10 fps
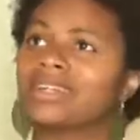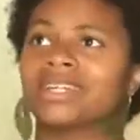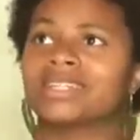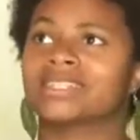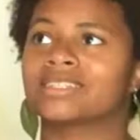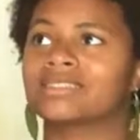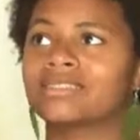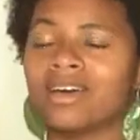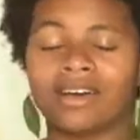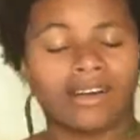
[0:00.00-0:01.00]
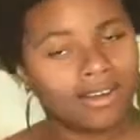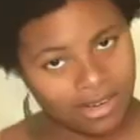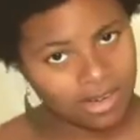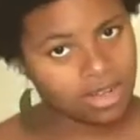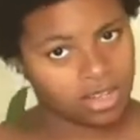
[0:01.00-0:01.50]
It's not
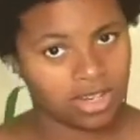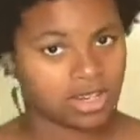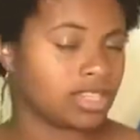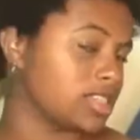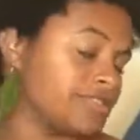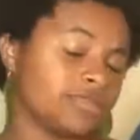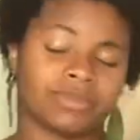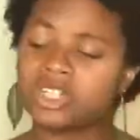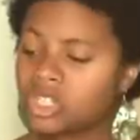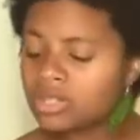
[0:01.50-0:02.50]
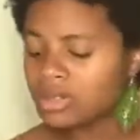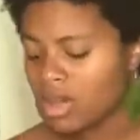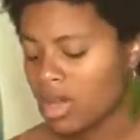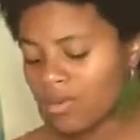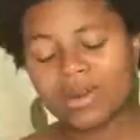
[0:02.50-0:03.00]
hard. A lot of this information
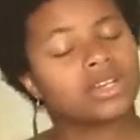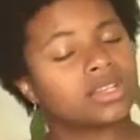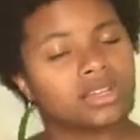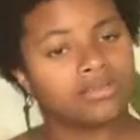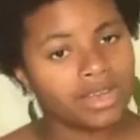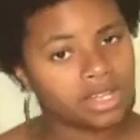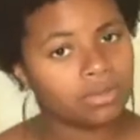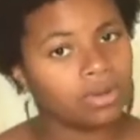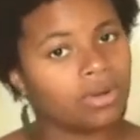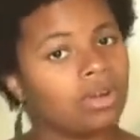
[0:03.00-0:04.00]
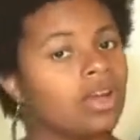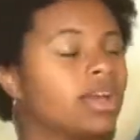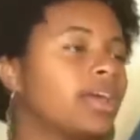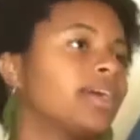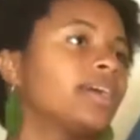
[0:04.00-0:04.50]
readily available
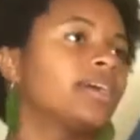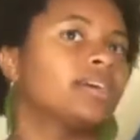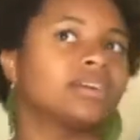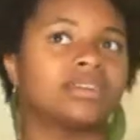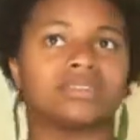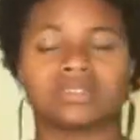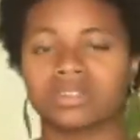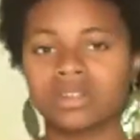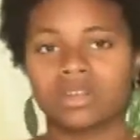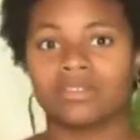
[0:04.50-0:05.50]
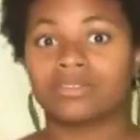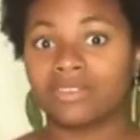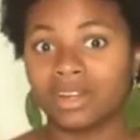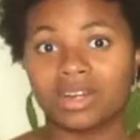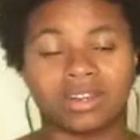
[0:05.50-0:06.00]
and
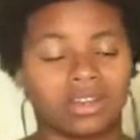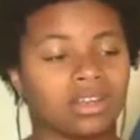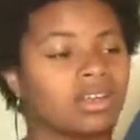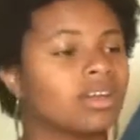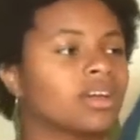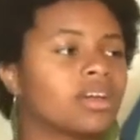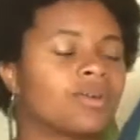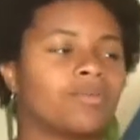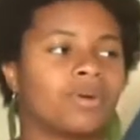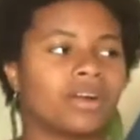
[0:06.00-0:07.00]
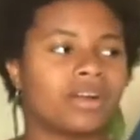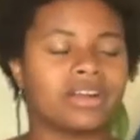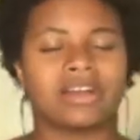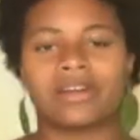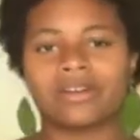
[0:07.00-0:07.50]
free,
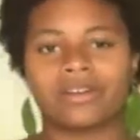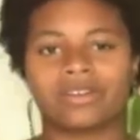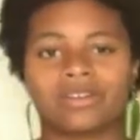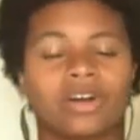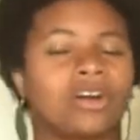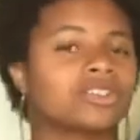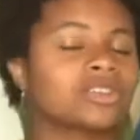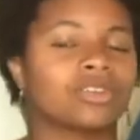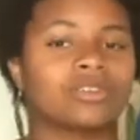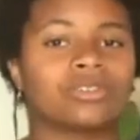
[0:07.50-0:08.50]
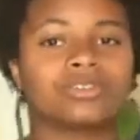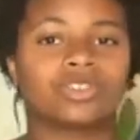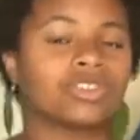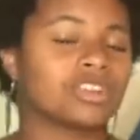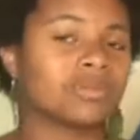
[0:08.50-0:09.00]
but also
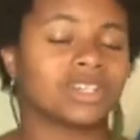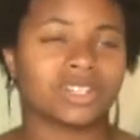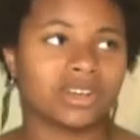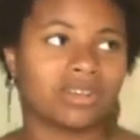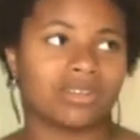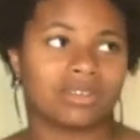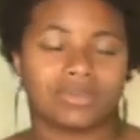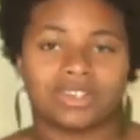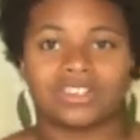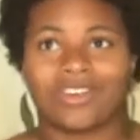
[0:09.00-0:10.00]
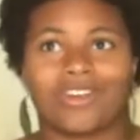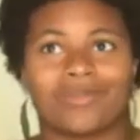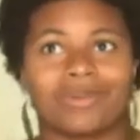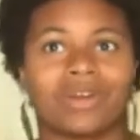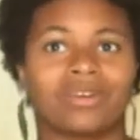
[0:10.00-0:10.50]
tune into my channel, and I'm going to talk
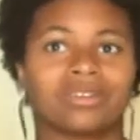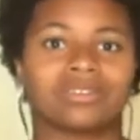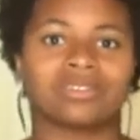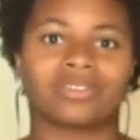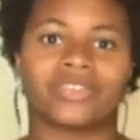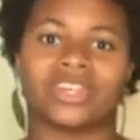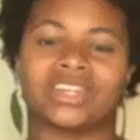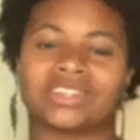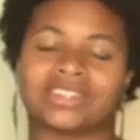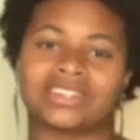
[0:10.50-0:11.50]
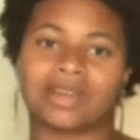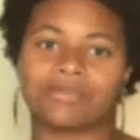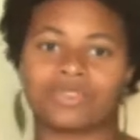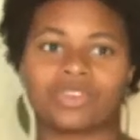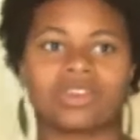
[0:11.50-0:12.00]
about the
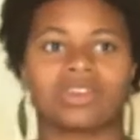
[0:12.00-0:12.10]
in-depth